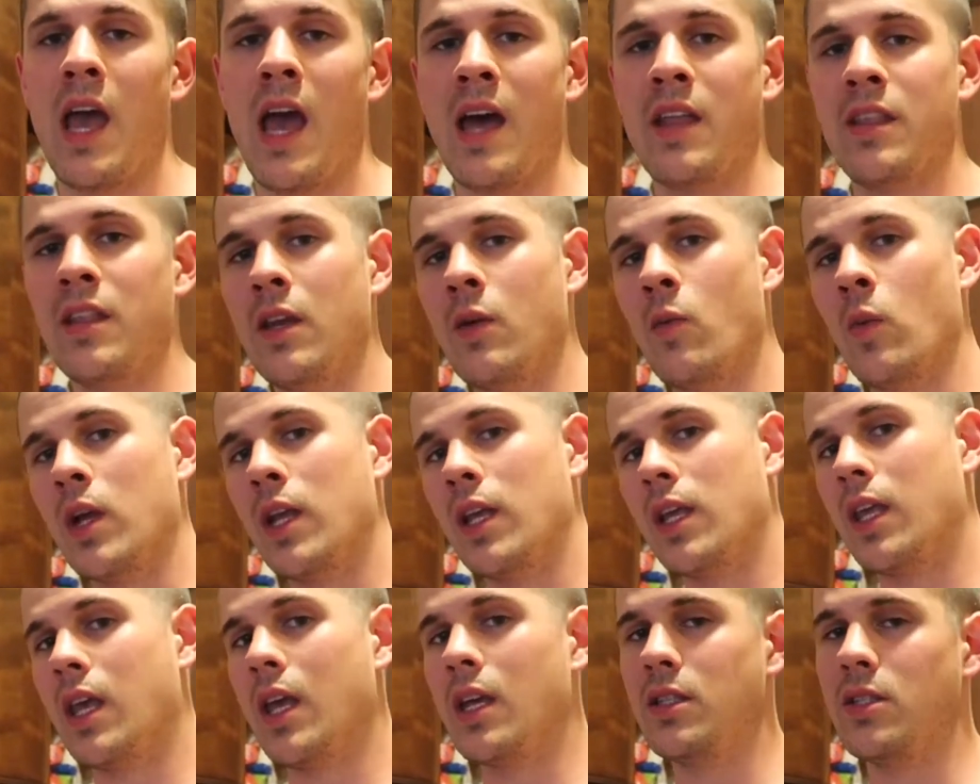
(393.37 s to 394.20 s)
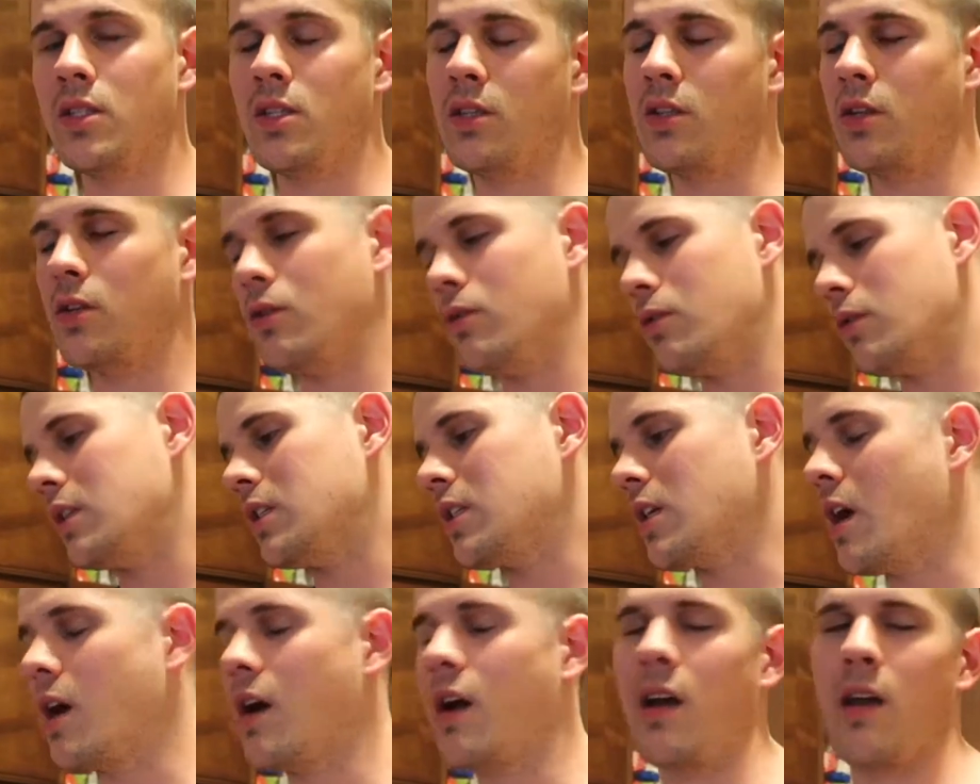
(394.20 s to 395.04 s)
And then when it gets to the
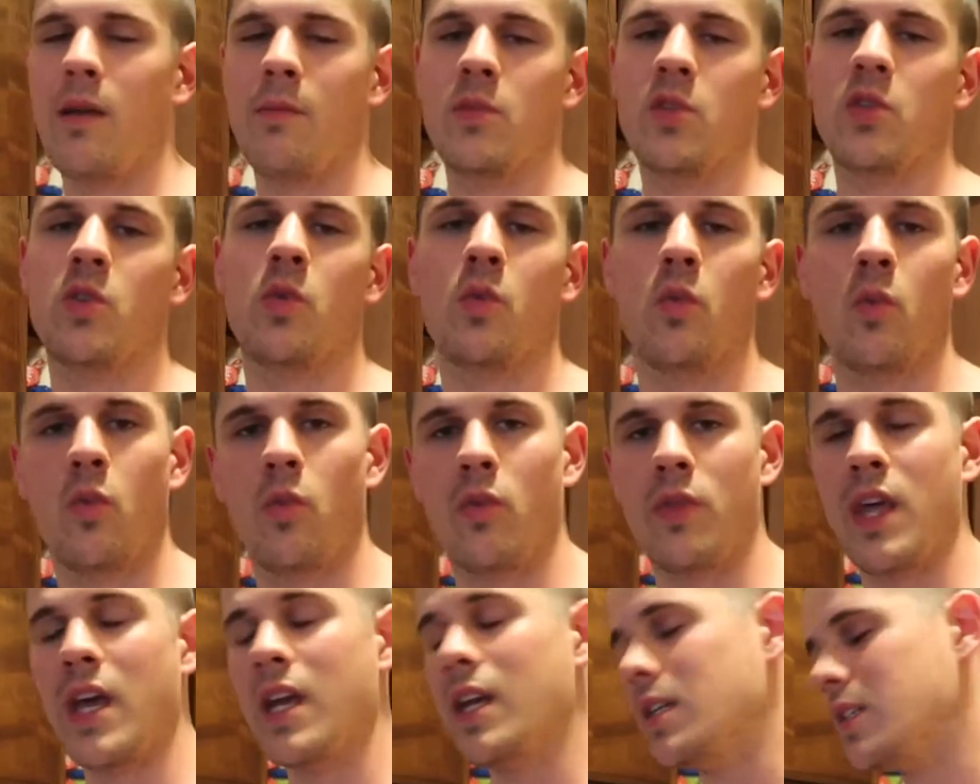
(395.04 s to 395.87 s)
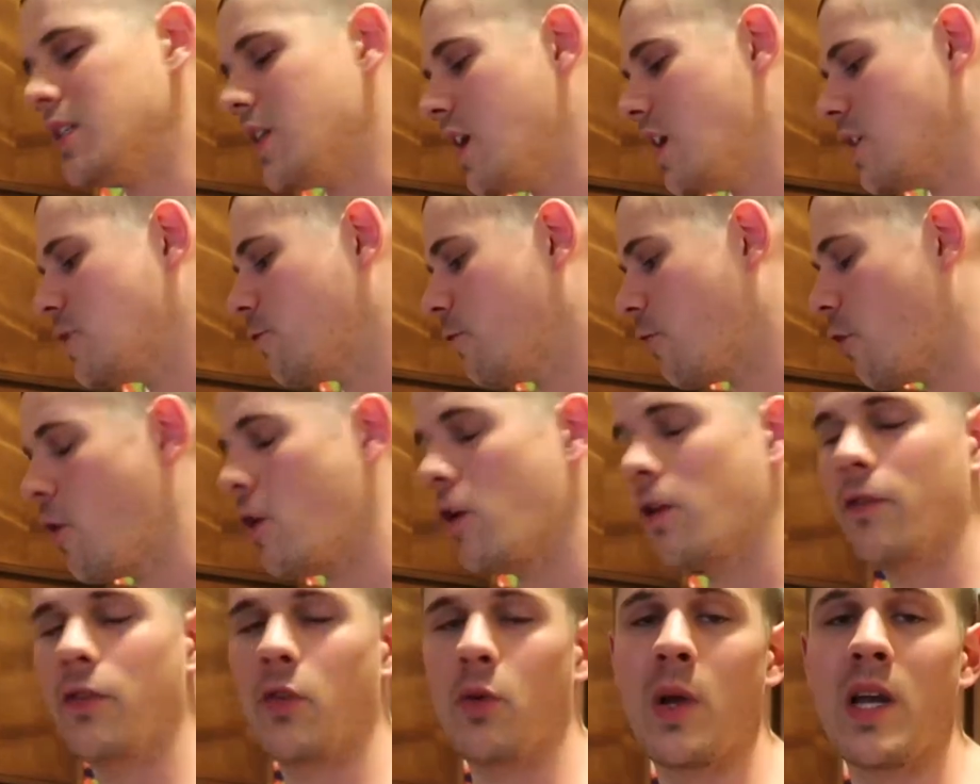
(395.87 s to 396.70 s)
times that it takes for
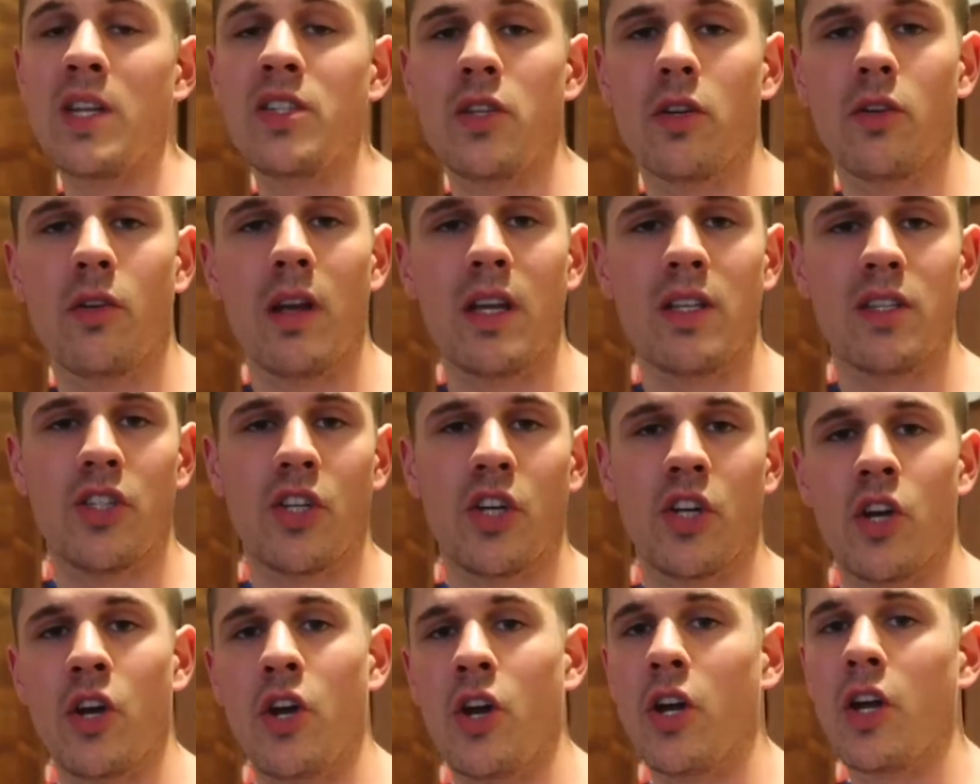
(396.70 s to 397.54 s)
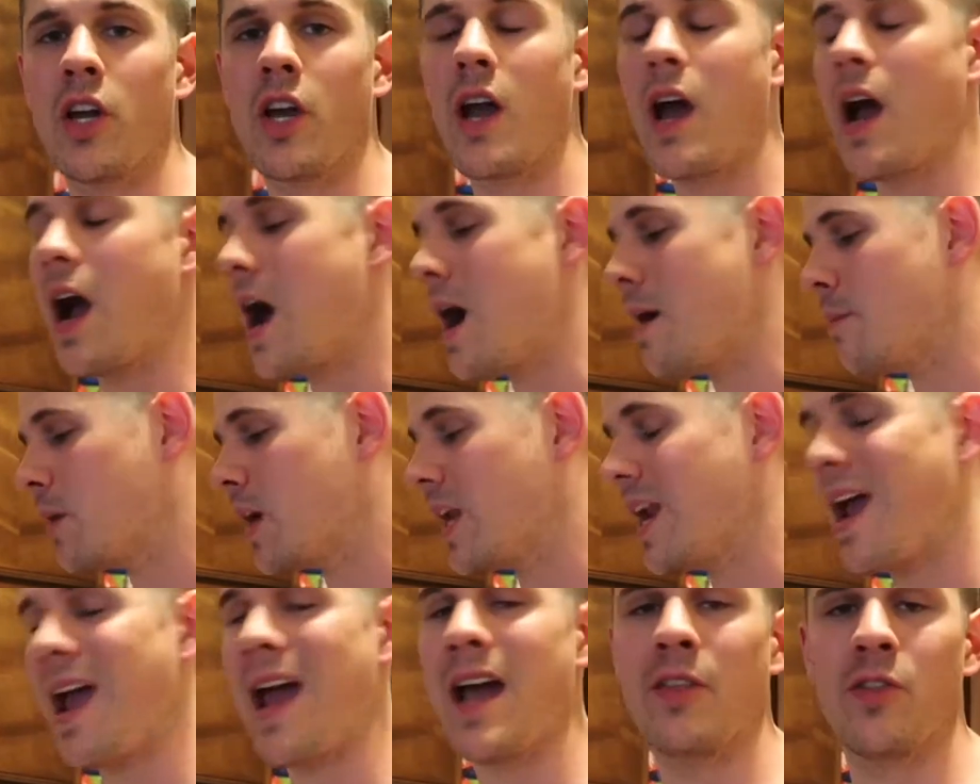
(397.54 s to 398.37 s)
all of the rest of the grains to cook, I'm
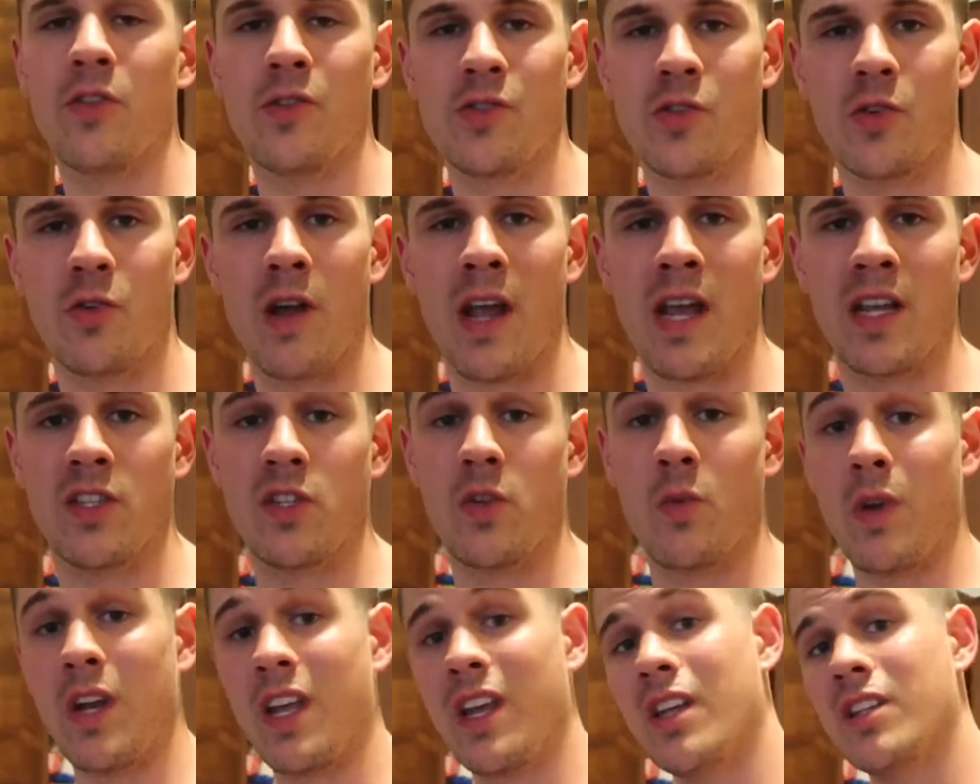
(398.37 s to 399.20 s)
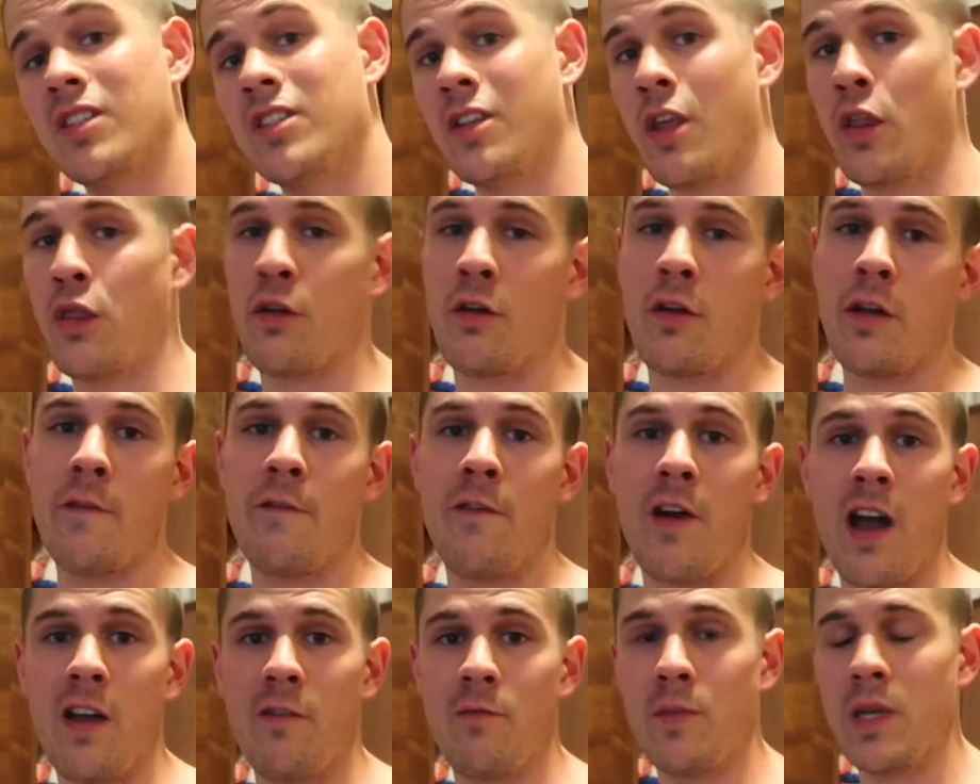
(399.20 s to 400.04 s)
going to add those grains. So when it gets to
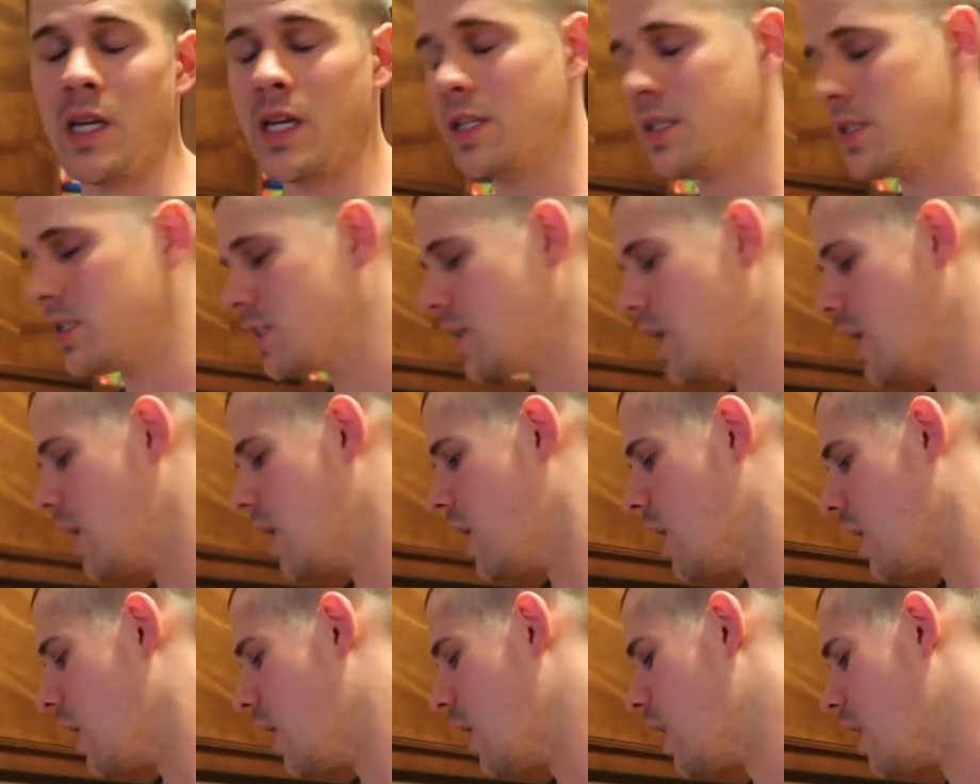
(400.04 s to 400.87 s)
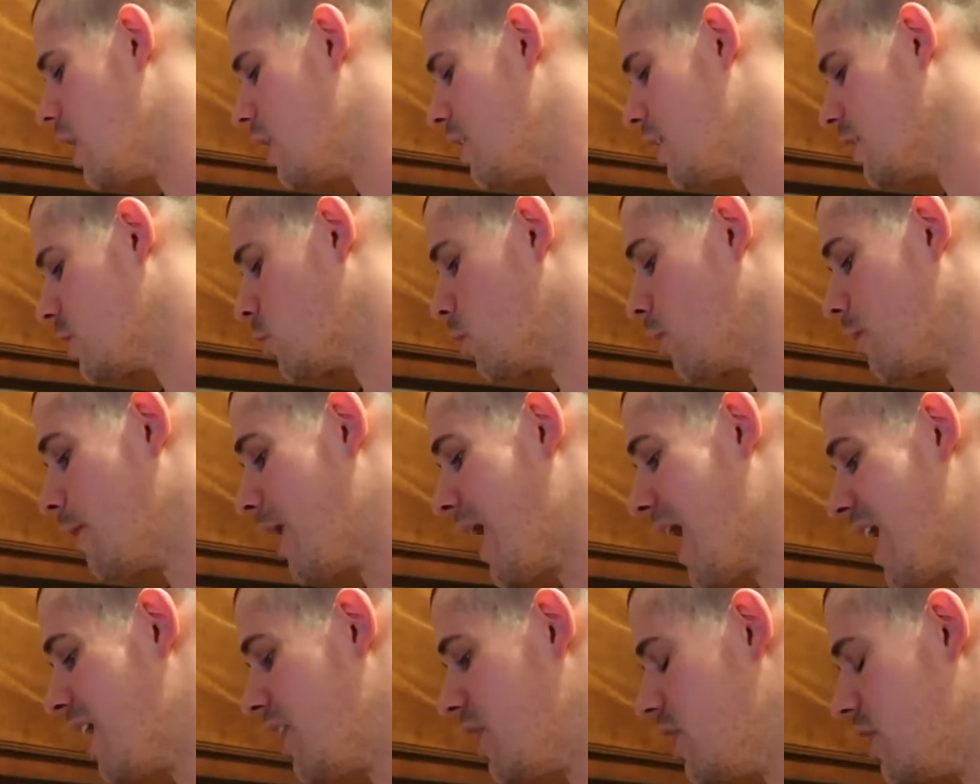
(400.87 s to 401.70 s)
35 minutes, that's when I'm
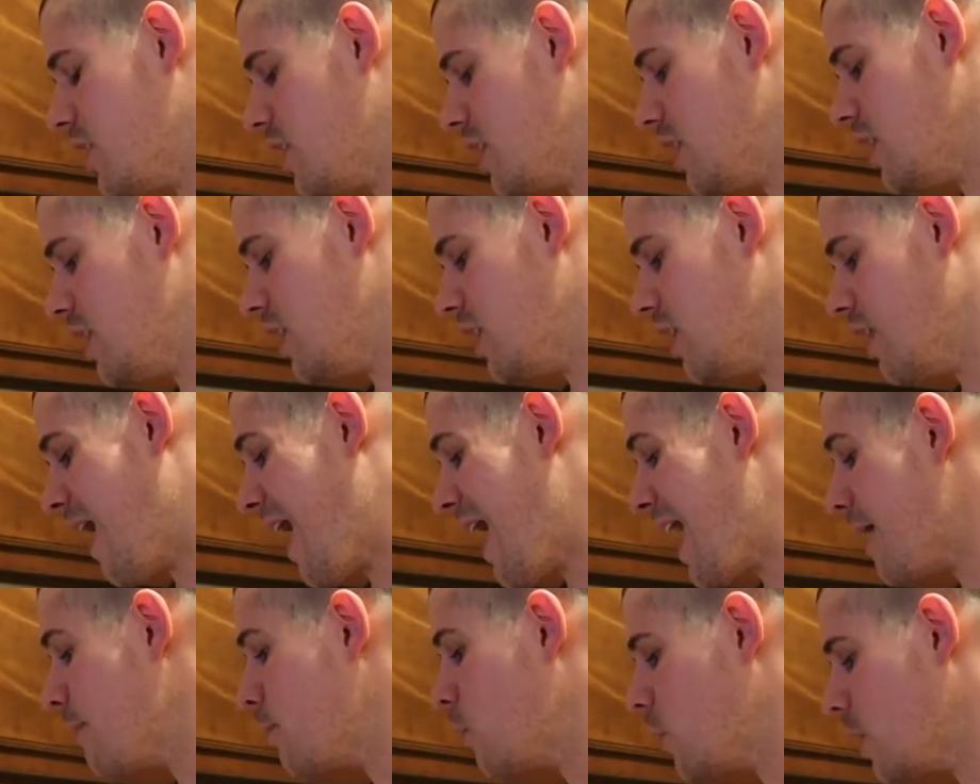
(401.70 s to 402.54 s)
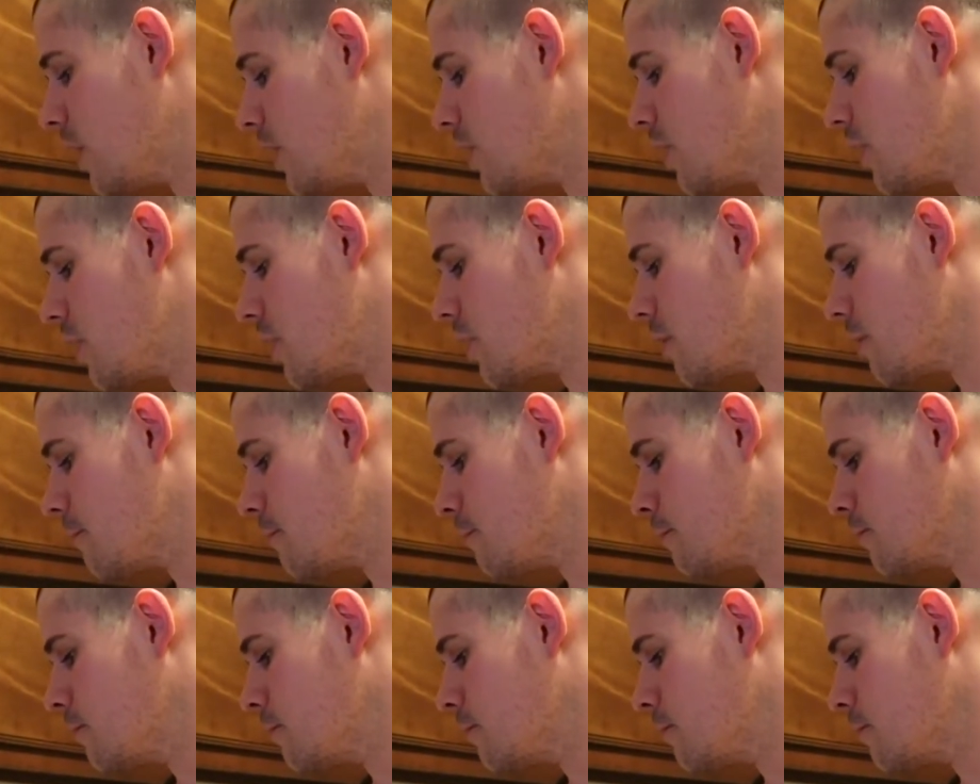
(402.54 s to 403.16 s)
going to add the amaranth.